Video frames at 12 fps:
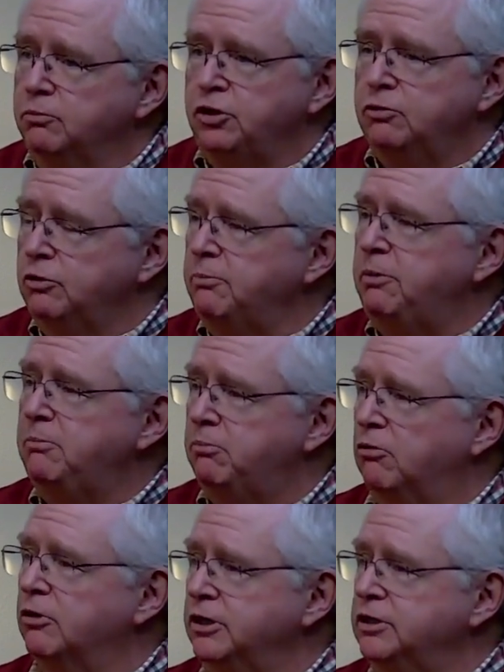you would be
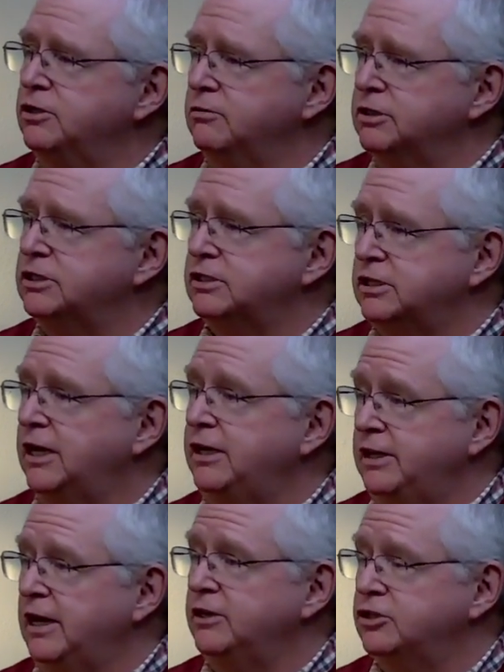born into a
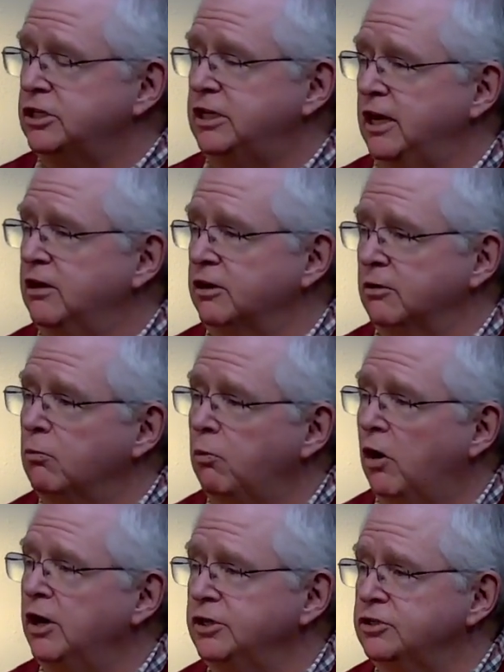society that actually cared and
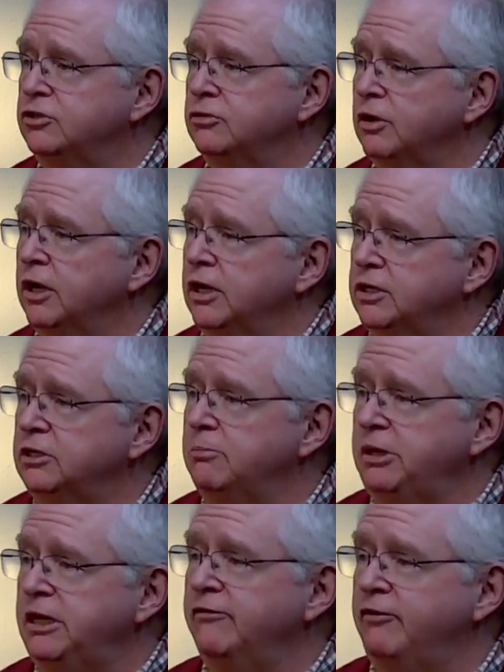wanted you to
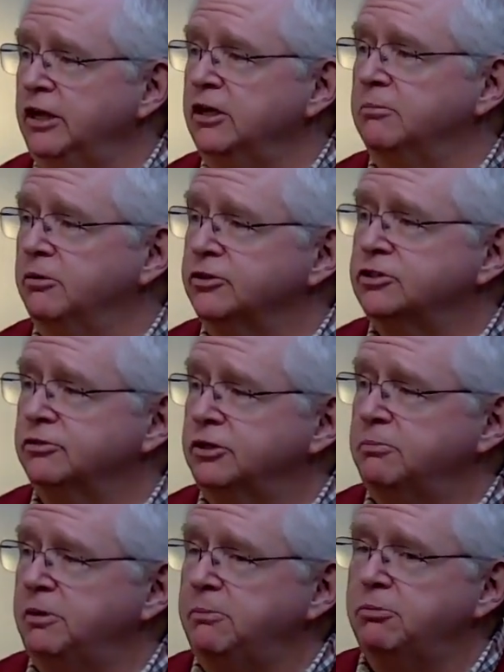be available so
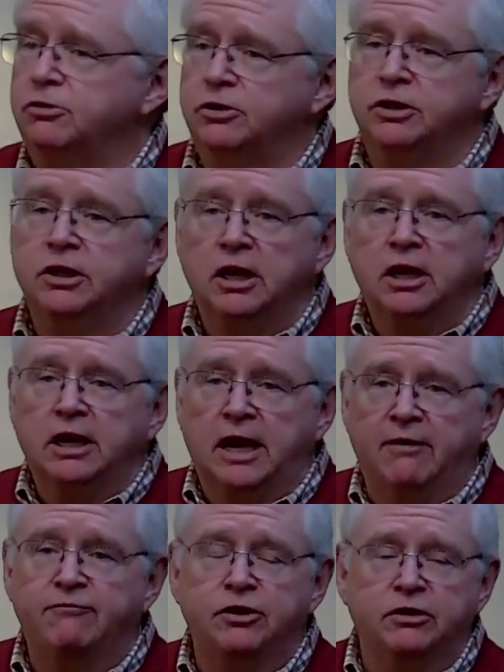that people could
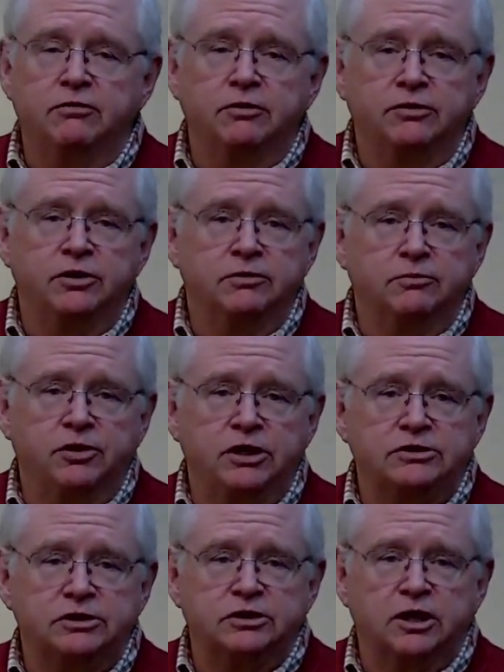have the
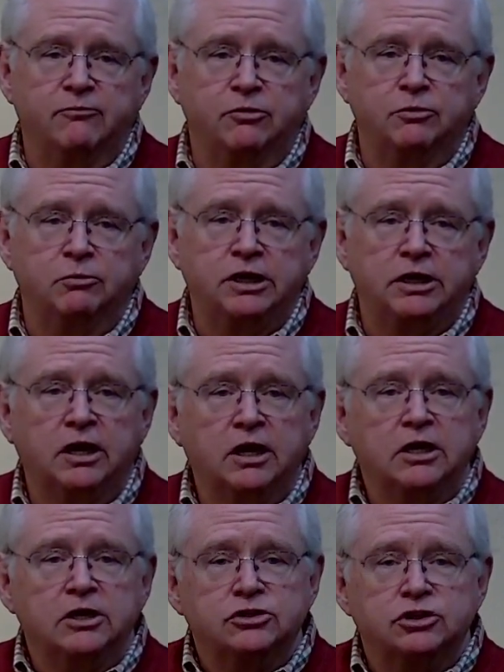things that come from the reading.
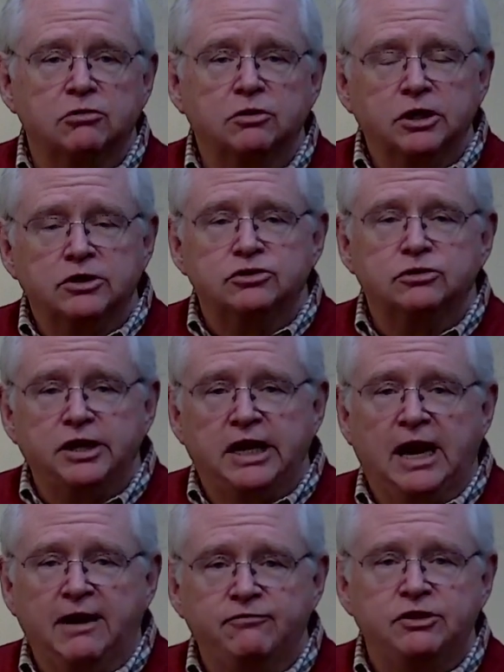So they
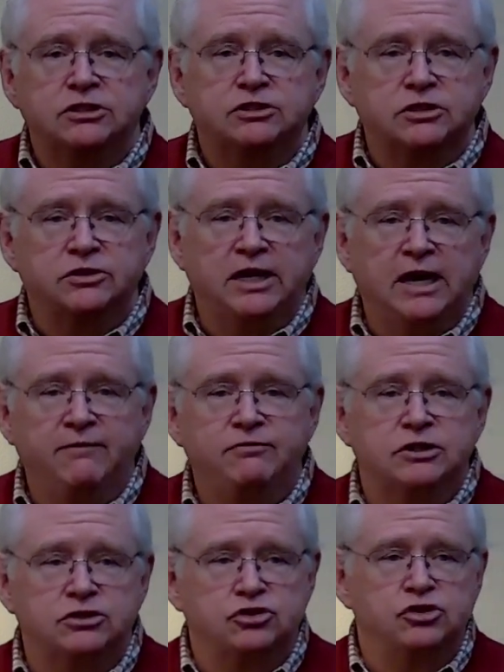have
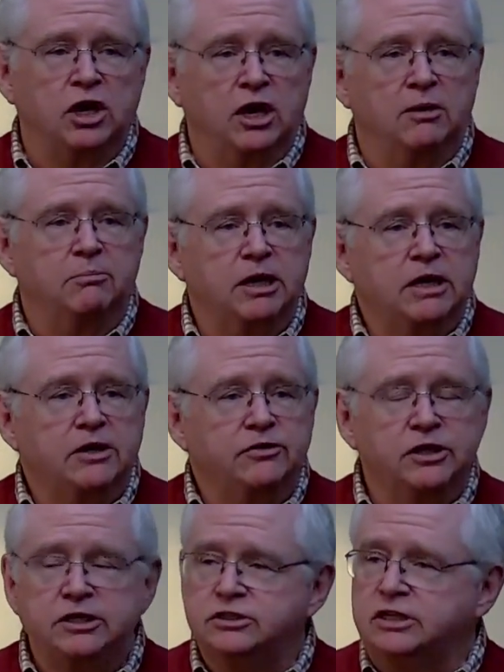this job
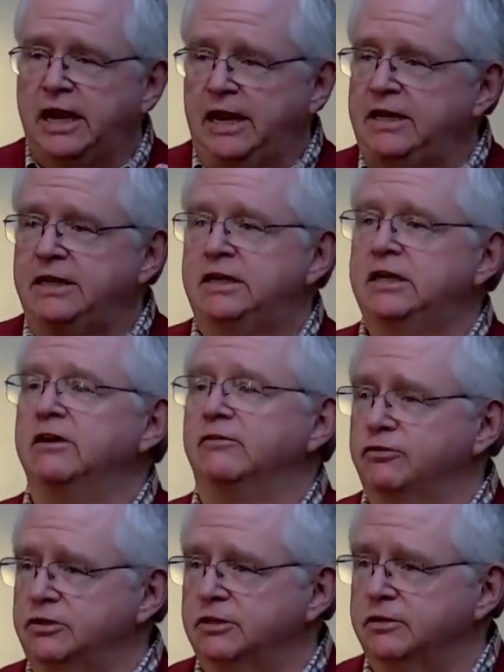that is a
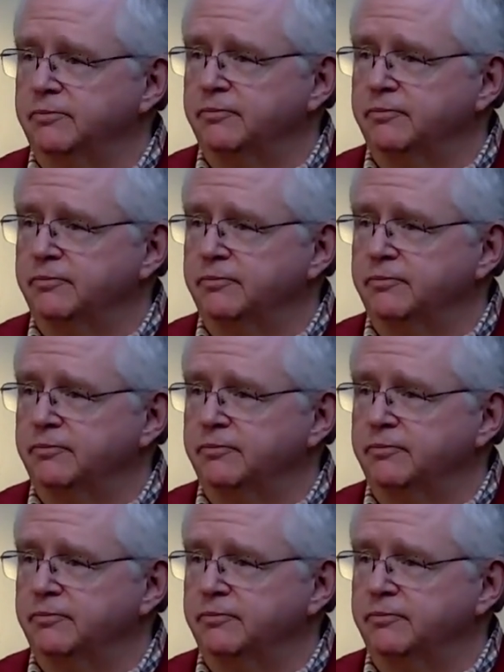gift,